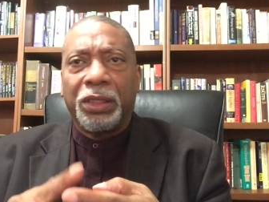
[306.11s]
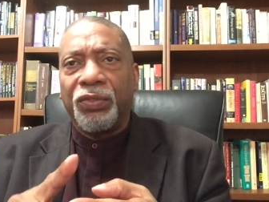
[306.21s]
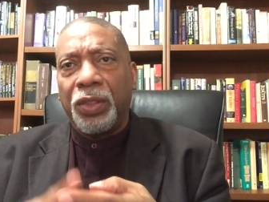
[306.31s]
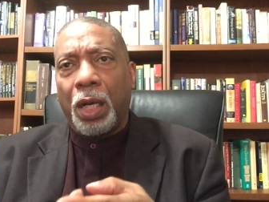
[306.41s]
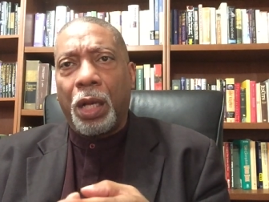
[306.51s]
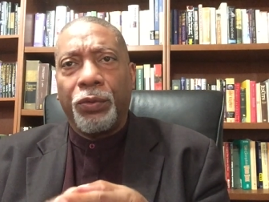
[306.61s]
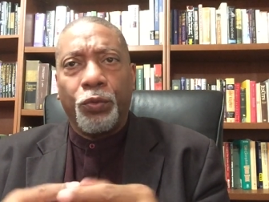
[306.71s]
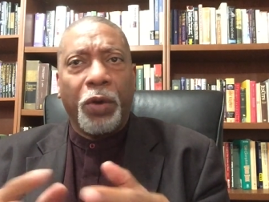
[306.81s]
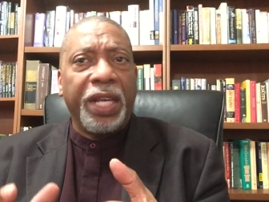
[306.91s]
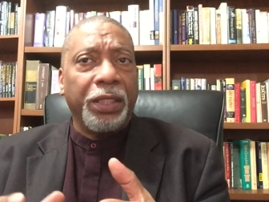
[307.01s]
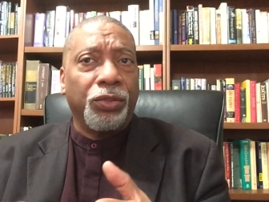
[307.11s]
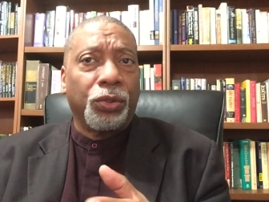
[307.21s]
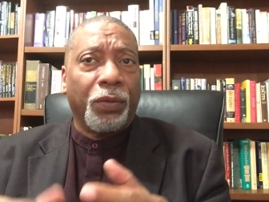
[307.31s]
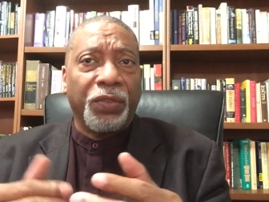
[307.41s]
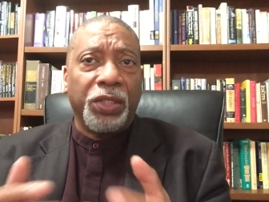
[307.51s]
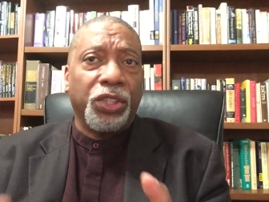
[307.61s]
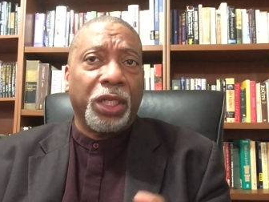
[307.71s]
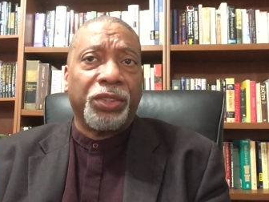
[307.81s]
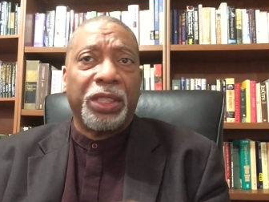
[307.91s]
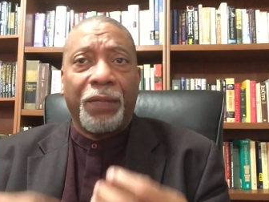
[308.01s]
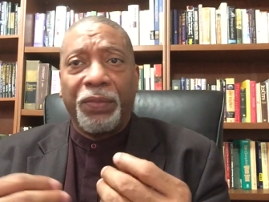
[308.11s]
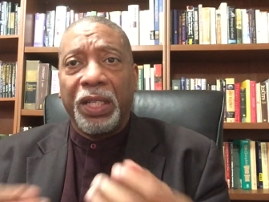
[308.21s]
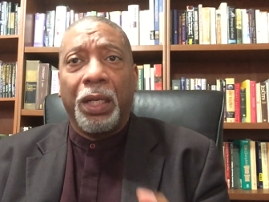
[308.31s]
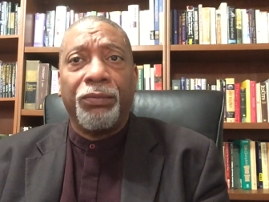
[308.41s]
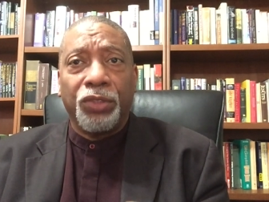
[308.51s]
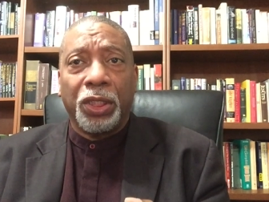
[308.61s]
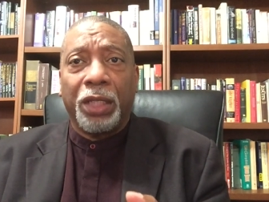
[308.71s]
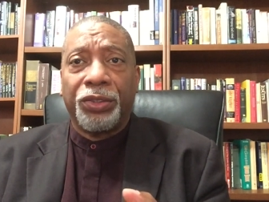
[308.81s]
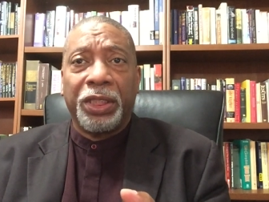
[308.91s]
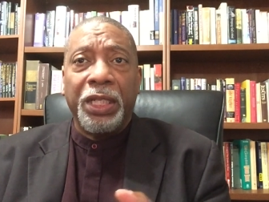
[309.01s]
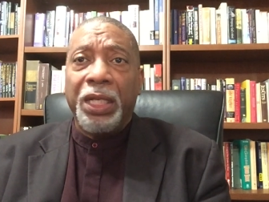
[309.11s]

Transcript: of God reigns on the just and the unjust.